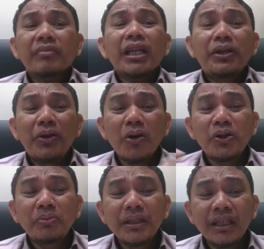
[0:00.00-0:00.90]

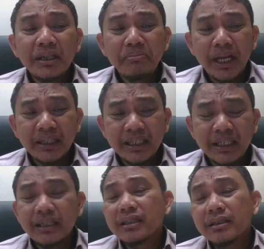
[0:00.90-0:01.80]
documentary
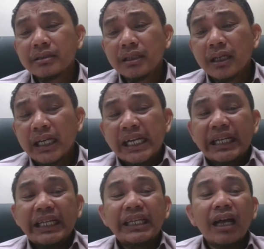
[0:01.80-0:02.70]
material,
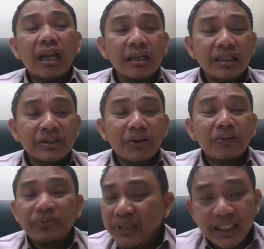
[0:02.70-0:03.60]
regardless of
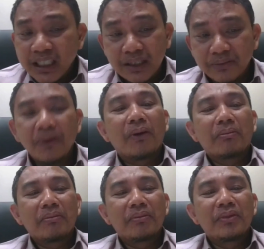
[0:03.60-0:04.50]
physical form
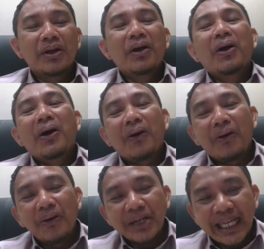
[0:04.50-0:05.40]
or
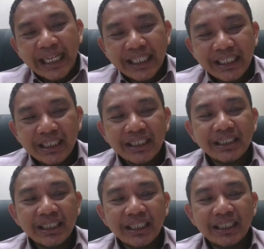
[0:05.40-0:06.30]
characteristic